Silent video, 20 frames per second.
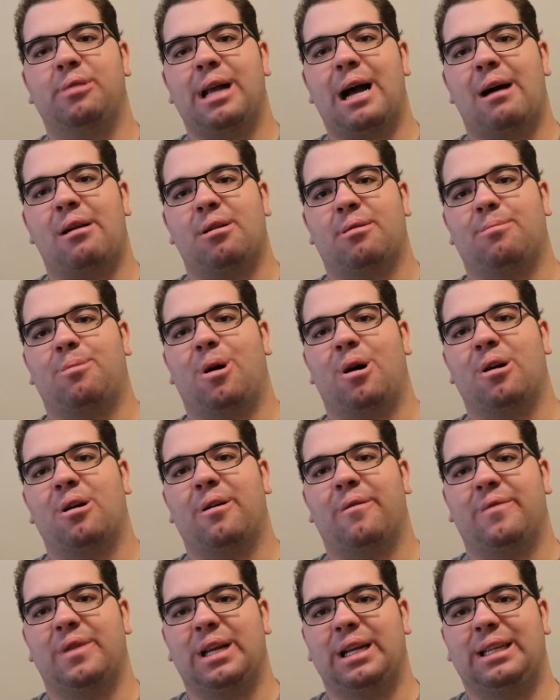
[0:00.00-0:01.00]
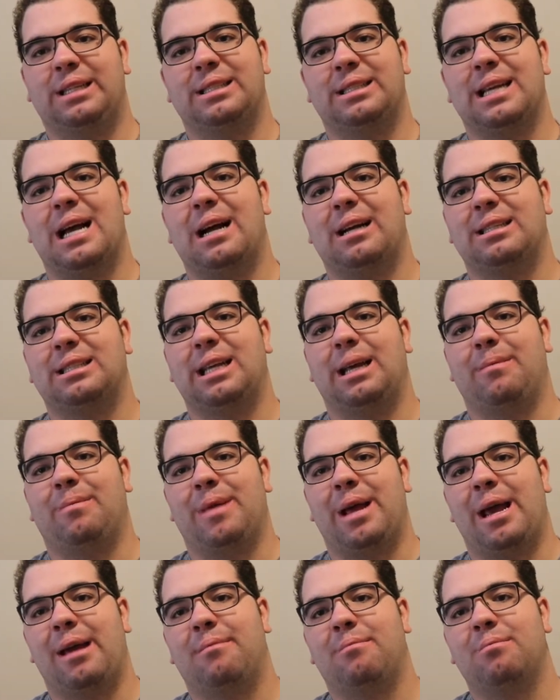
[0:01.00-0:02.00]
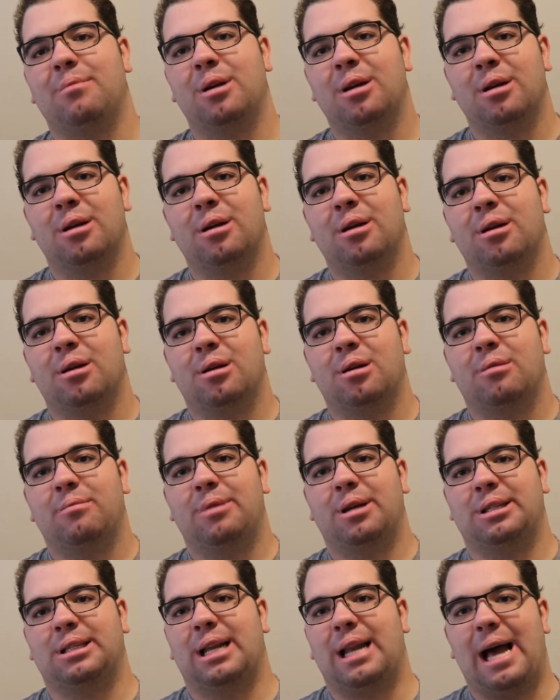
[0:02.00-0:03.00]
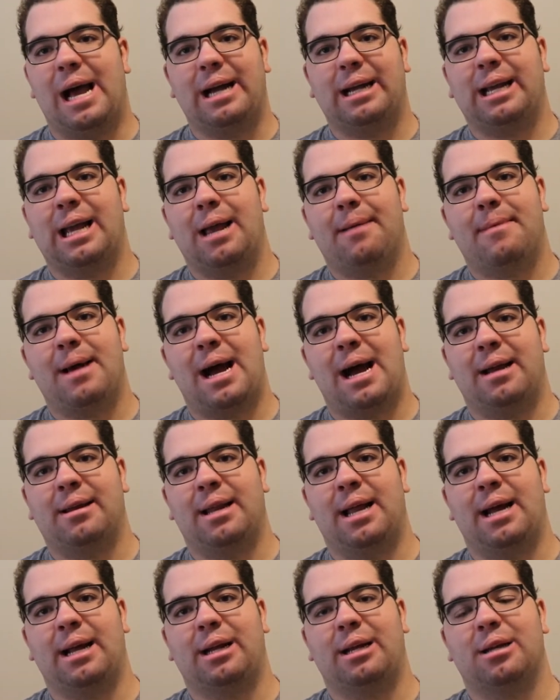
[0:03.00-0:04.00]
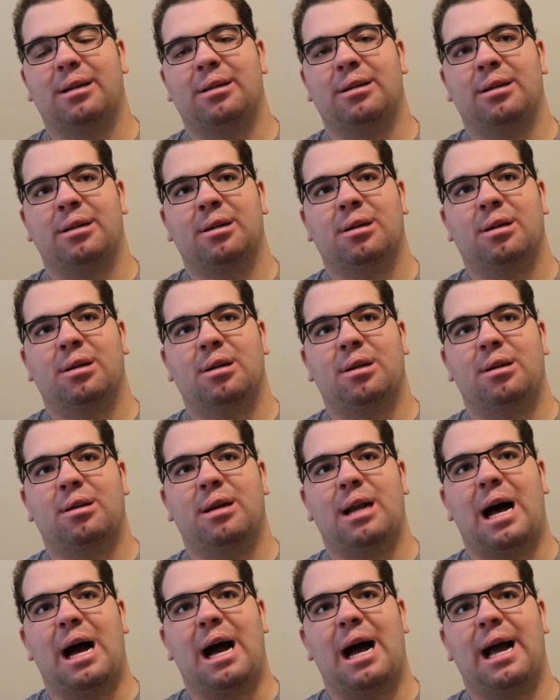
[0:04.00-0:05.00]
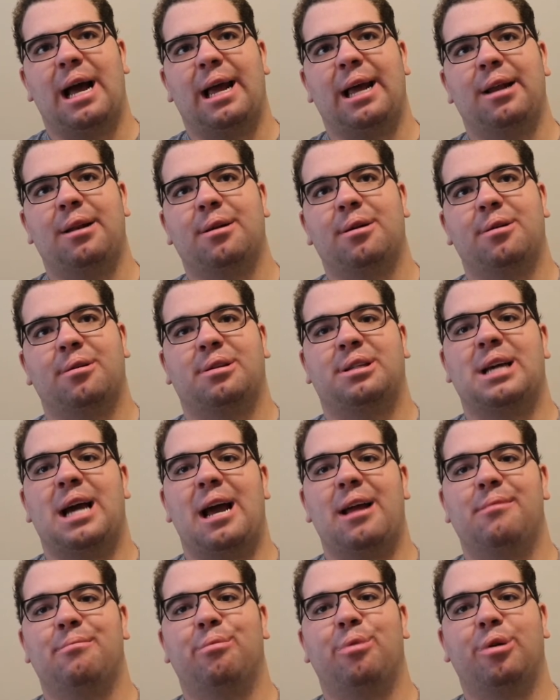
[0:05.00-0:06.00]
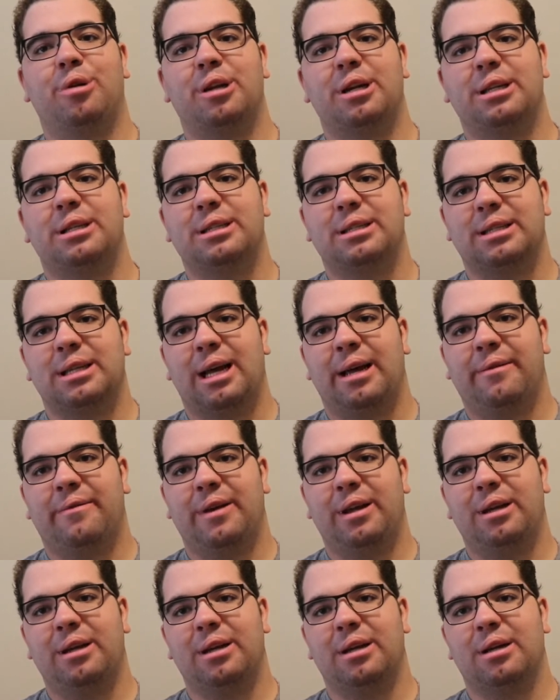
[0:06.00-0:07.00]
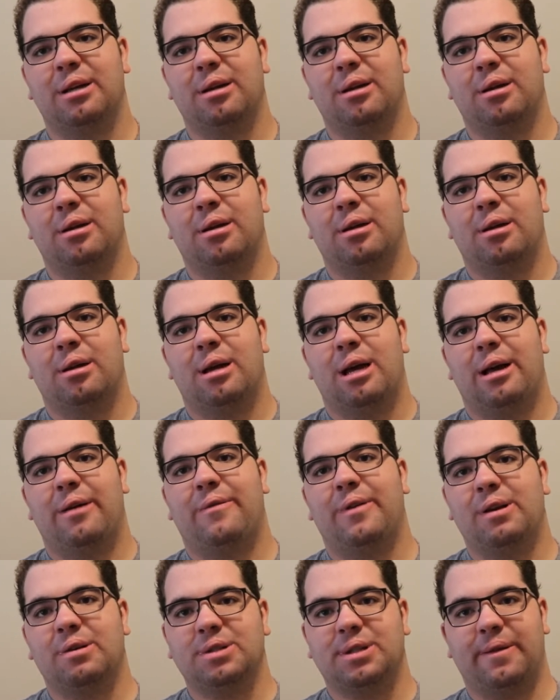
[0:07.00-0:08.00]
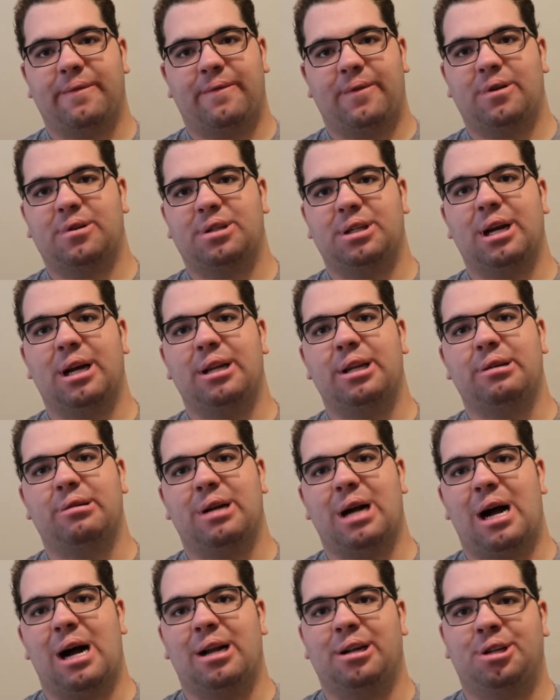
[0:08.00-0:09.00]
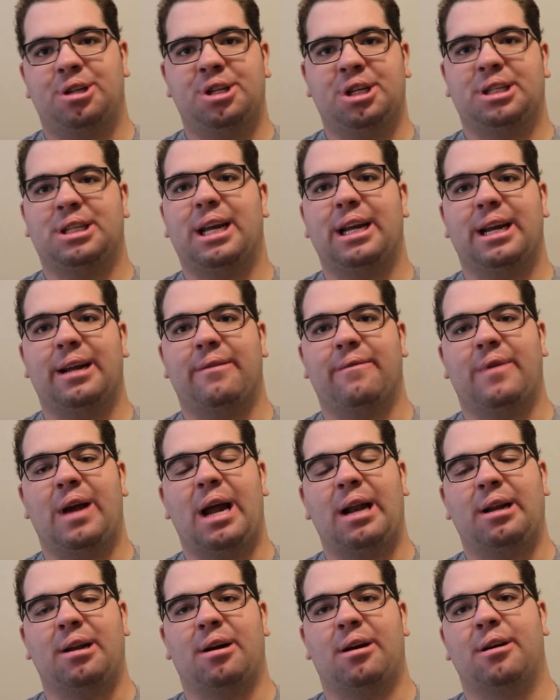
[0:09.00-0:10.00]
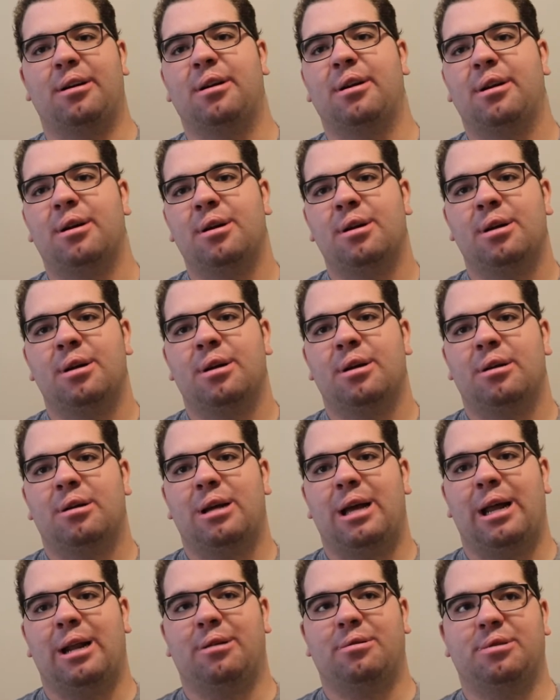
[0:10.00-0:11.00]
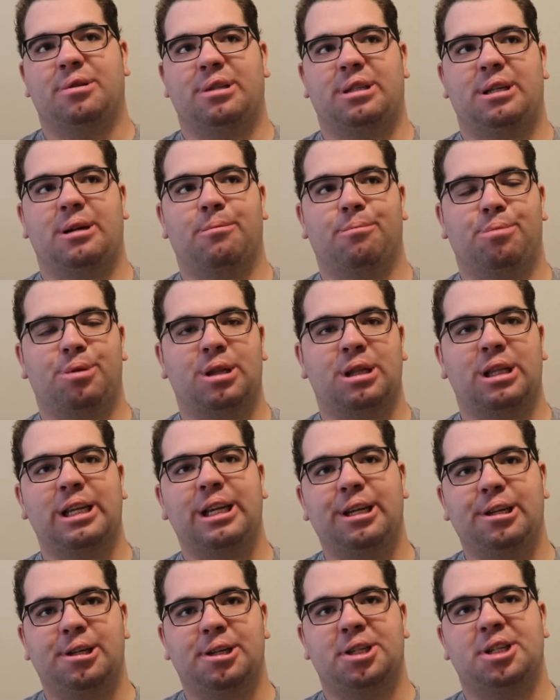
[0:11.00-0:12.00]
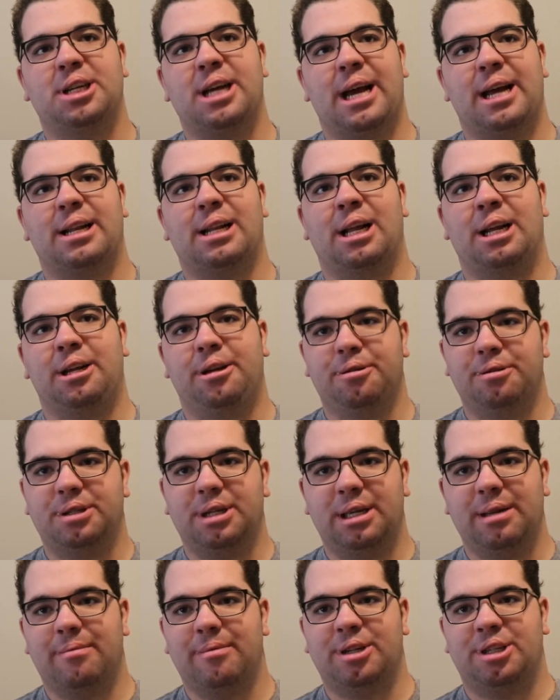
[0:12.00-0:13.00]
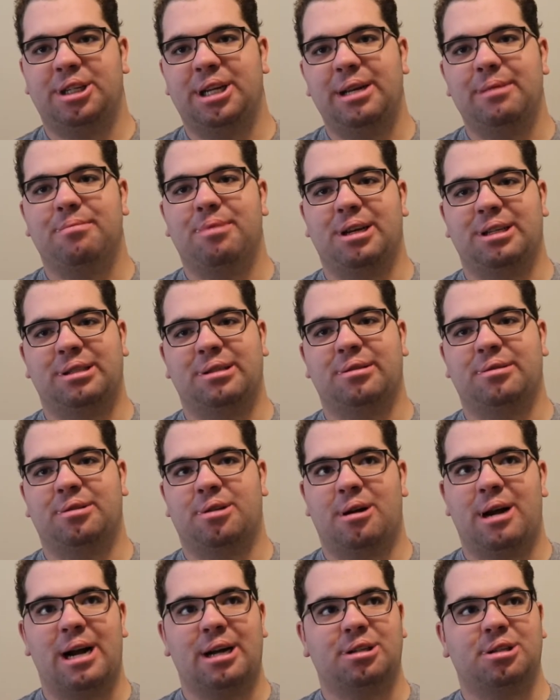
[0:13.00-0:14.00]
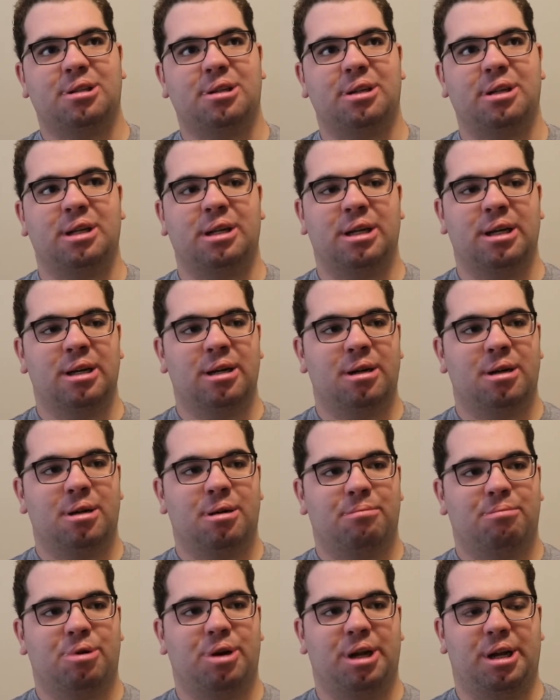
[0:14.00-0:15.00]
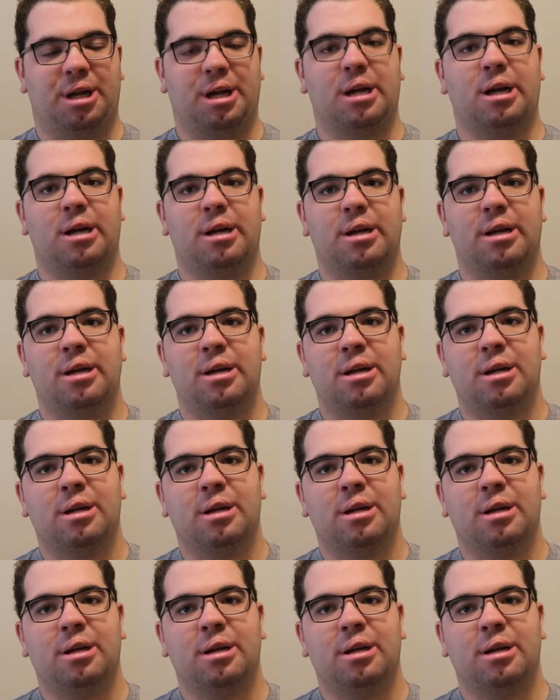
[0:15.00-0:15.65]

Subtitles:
counterpart of the exact same name. Because in that game it had like 9 or 10 bullets, I think. I think it was the first gun you got, just like in Vanguard, and it was complete shit. Like, usually the machine pistols are actually pretty good.